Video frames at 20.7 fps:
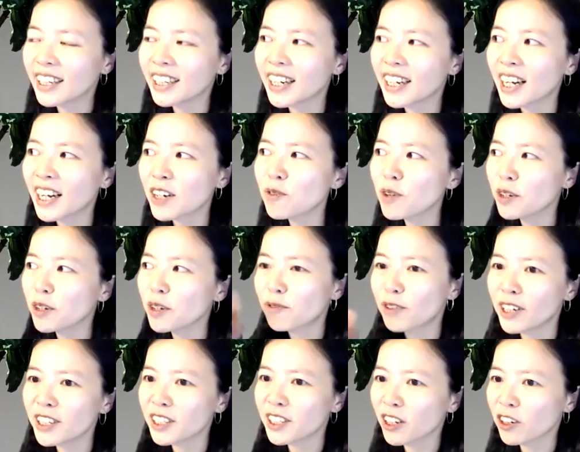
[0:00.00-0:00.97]
I
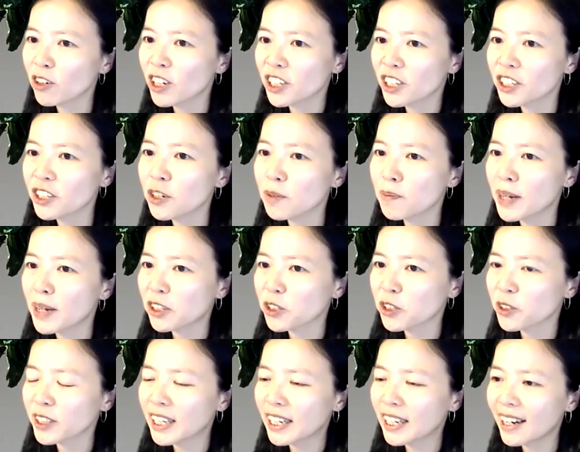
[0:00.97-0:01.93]
rephrase the question to make
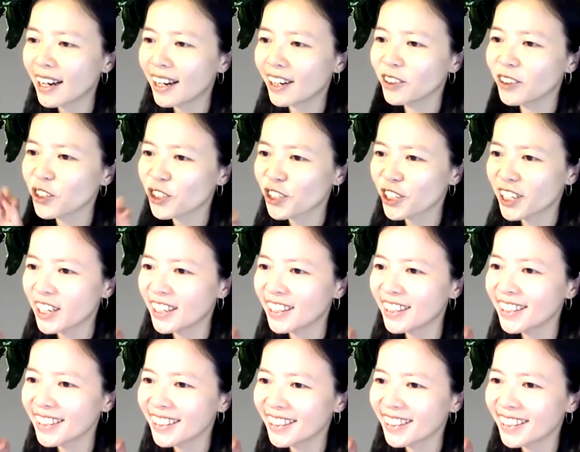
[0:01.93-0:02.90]
sure that I understand
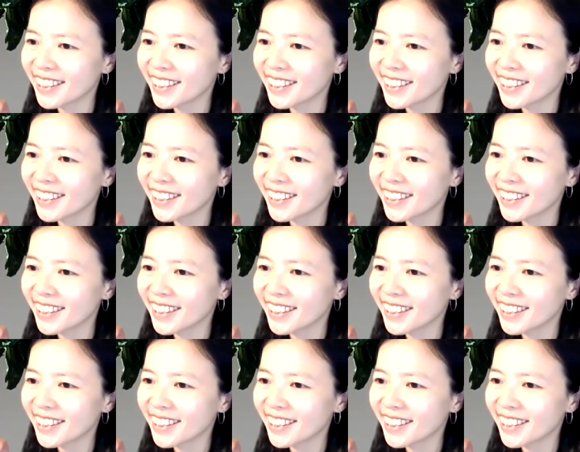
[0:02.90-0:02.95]
it?